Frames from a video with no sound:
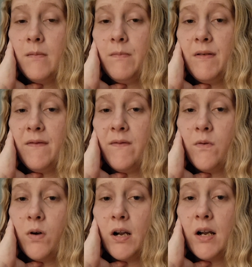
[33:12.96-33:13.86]

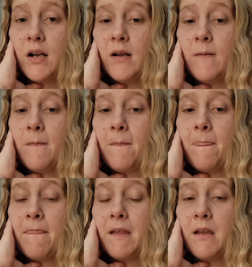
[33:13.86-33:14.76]
before,
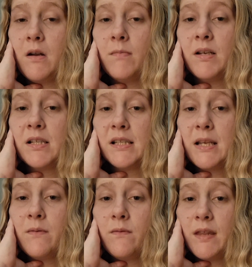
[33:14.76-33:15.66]
because
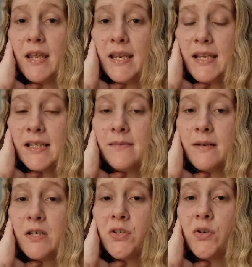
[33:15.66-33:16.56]
they need to
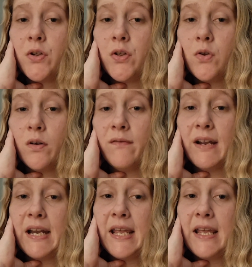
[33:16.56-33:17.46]
make sure you're
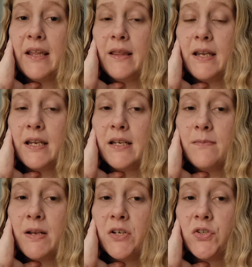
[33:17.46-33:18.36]
ready. They need to
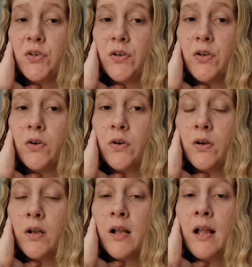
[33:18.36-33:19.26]
make sure
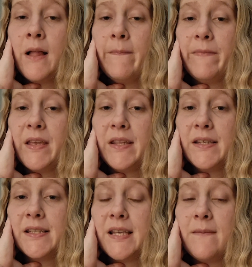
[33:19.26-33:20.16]
you're in the
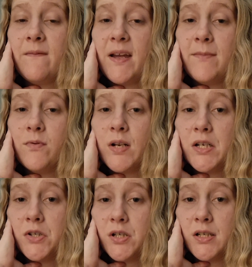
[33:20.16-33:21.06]
same
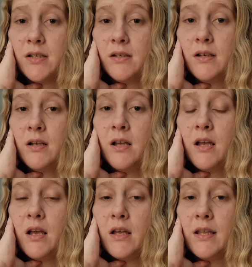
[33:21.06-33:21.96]
vibration.
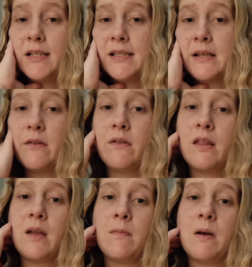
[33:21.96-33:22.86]
And that's another
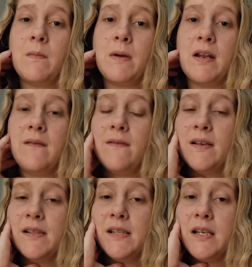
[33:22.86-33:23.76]
thing about
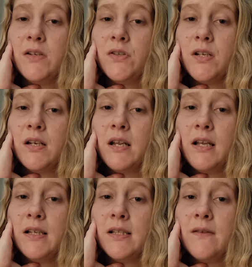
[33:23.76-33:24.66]
manifestation,
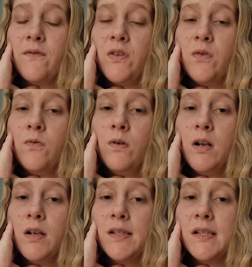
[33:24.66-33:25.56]
is if you
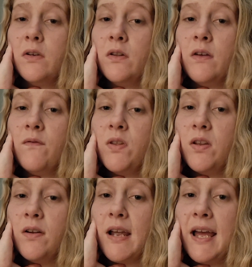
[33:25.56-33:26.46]
are still in love with
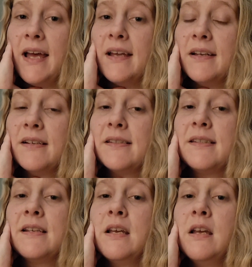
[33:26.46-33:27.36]
your
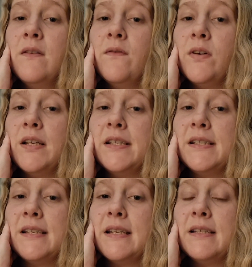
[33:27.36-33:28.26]
ex, for
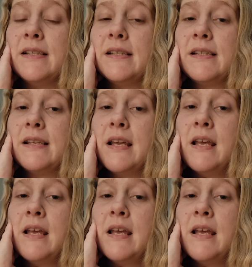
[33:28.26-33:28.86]
instance,